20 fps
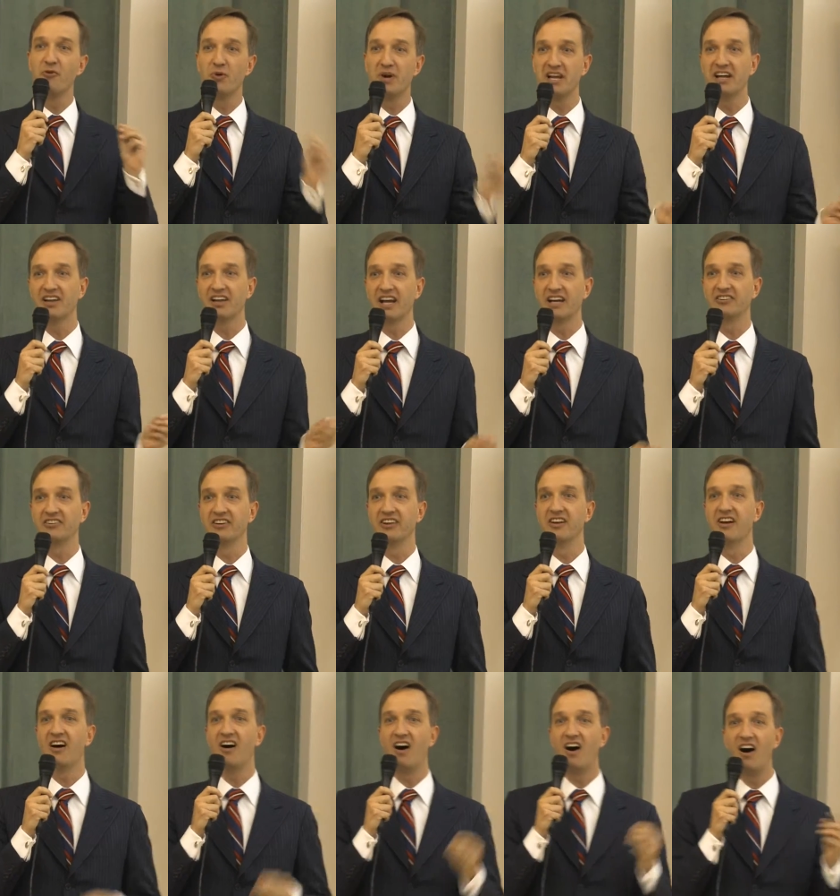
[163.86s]
for
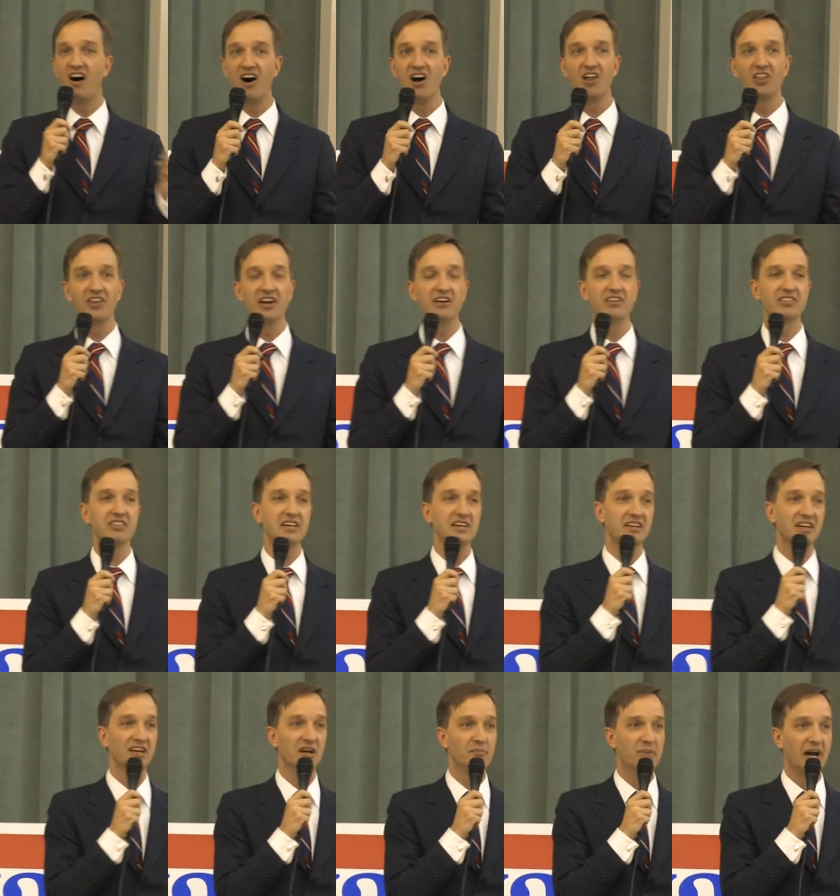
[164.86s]
re-election, all they're
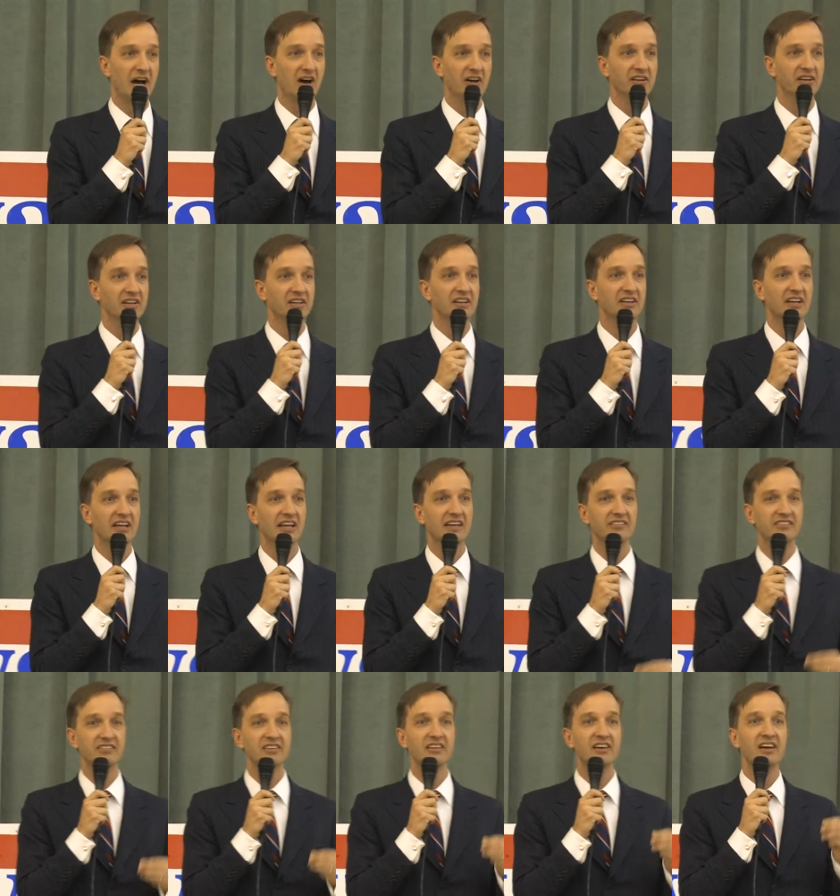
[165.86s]
thinking about
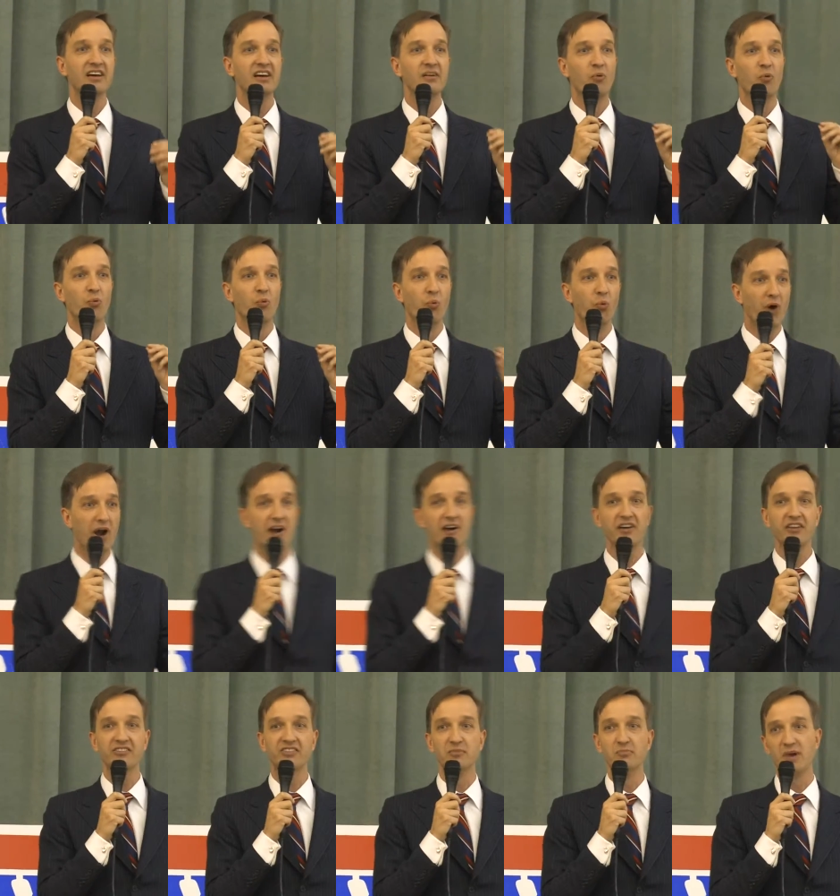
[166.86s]
is,
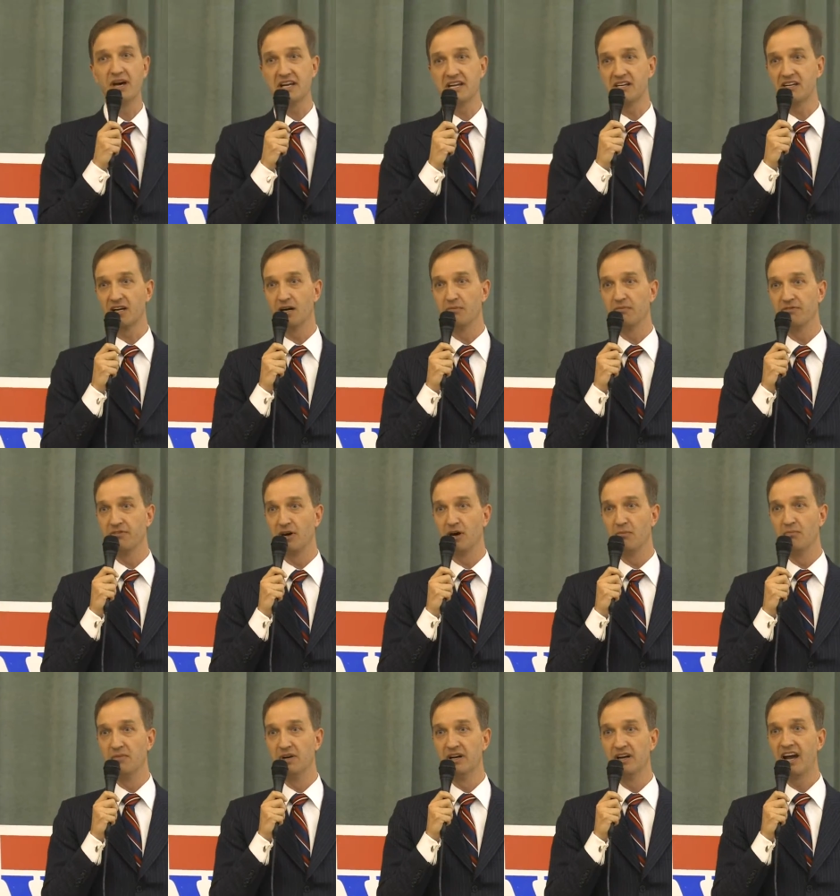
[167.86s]
where does the money come from?
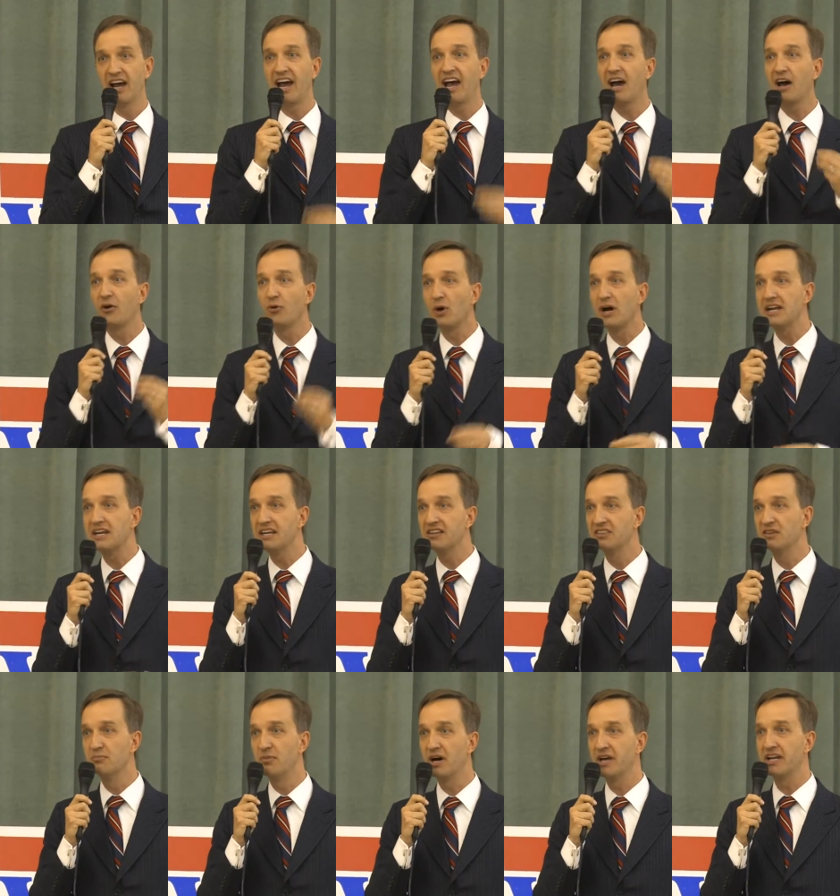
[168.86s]
How do I
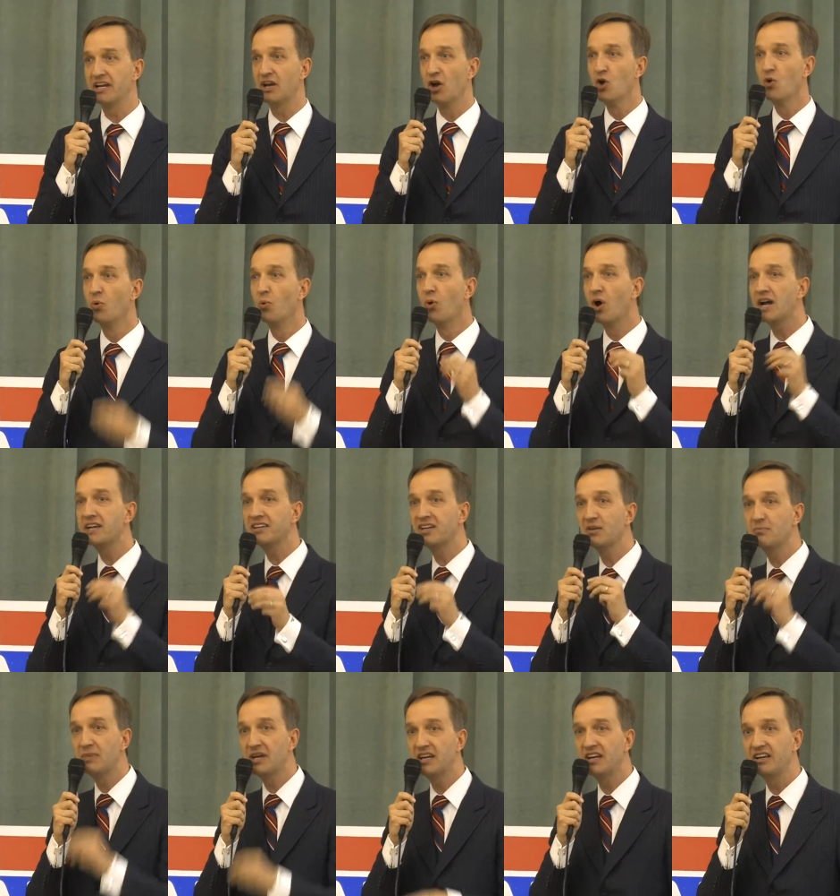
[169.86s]
get the money? What
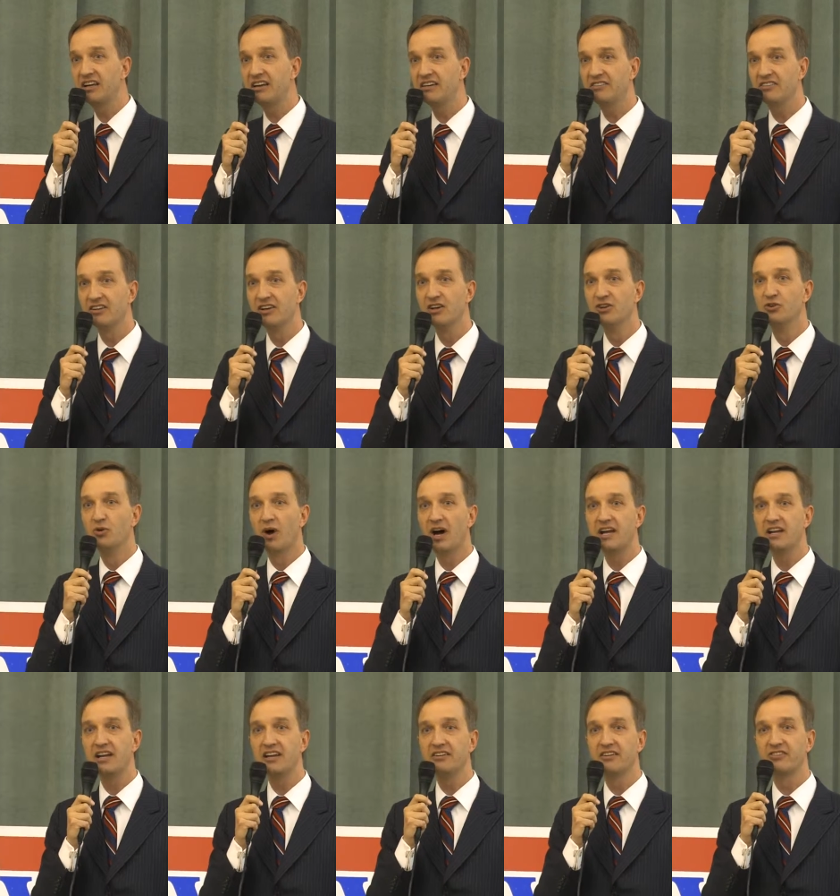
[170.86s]
committees do
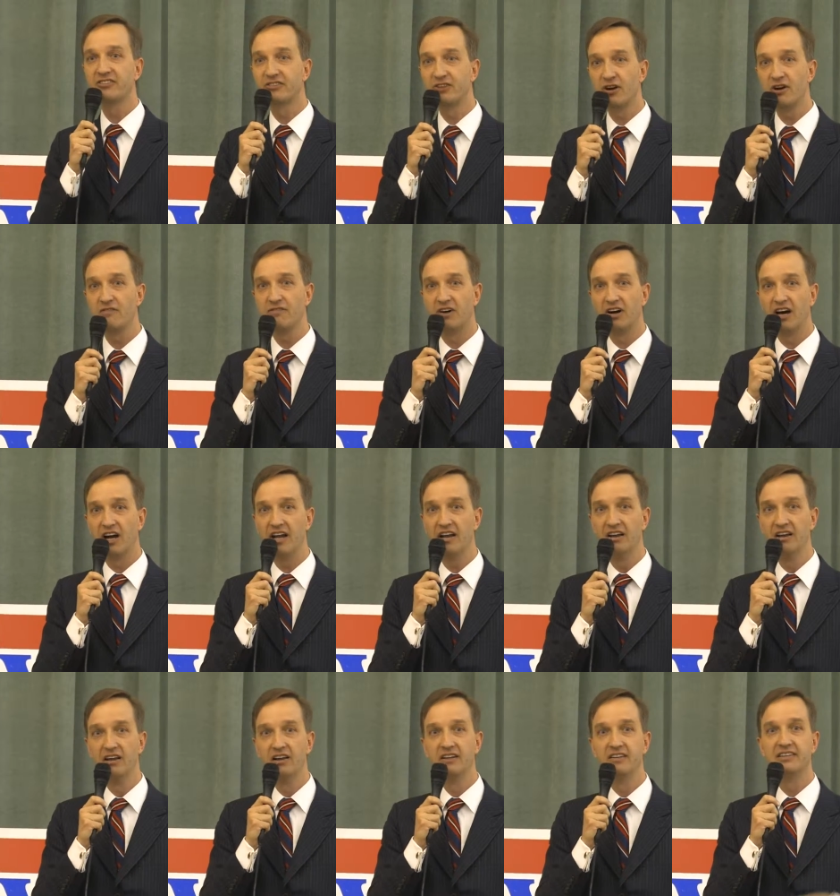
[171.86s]
I need to serve
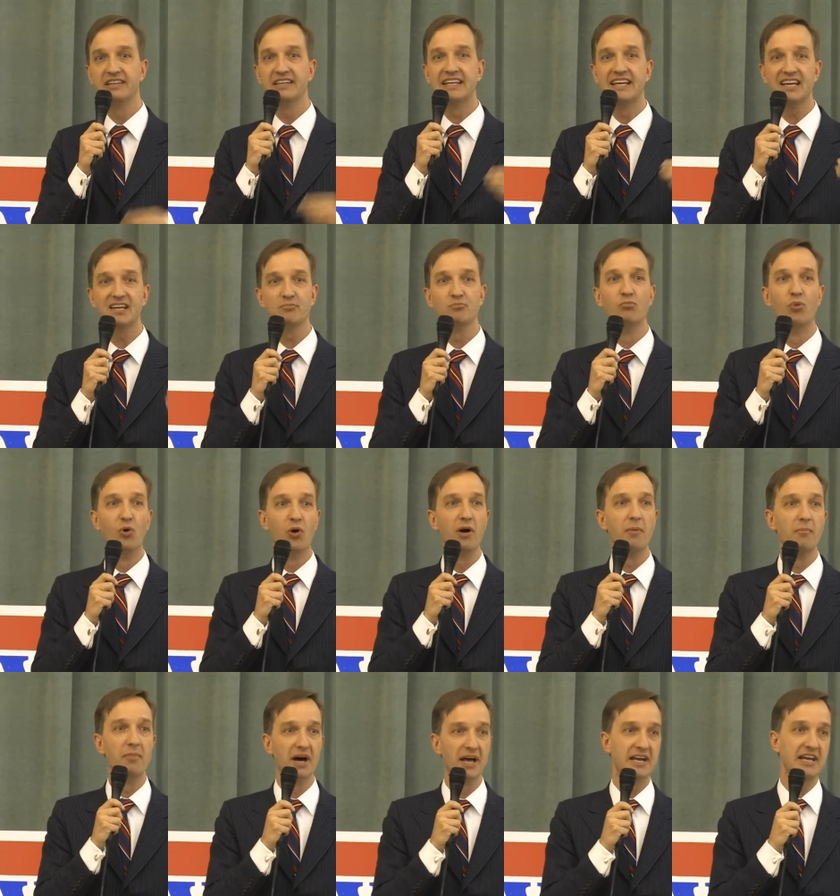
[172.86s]
on to get
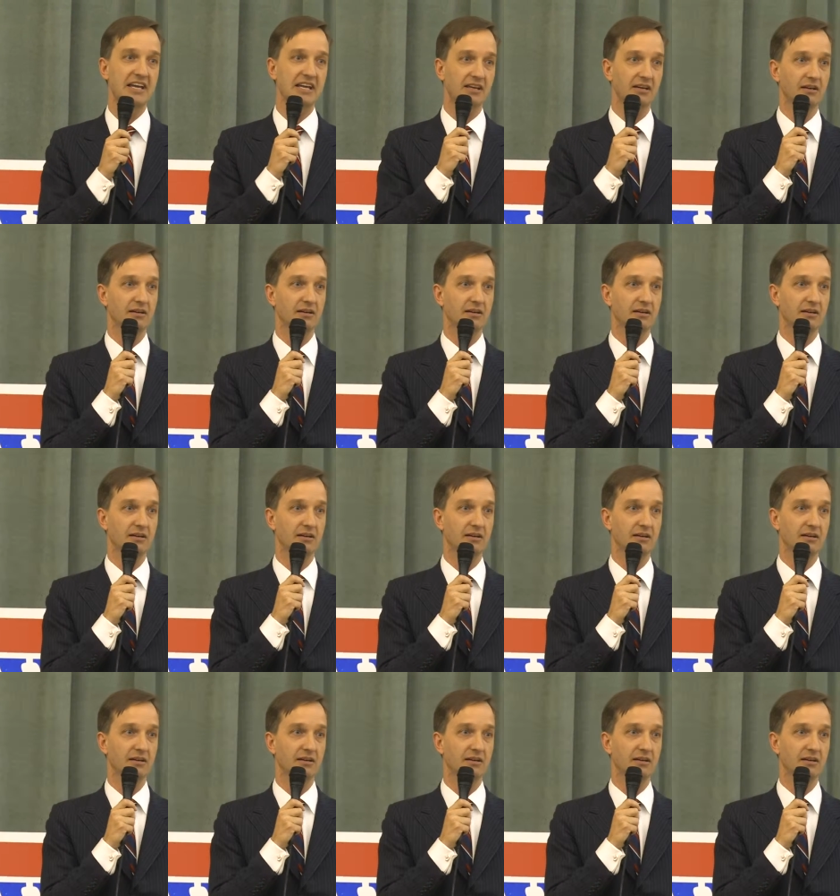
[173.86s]
more money?